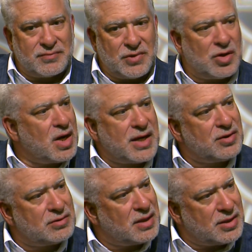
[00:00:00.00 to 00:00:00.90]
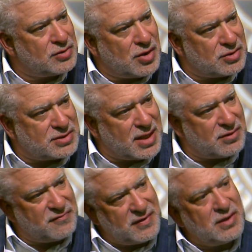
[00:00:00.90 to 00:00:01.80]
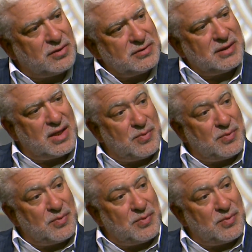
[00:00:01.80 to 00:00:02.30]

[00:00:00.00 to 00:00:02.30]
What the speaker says: 100 yards down the field, mm-hmm.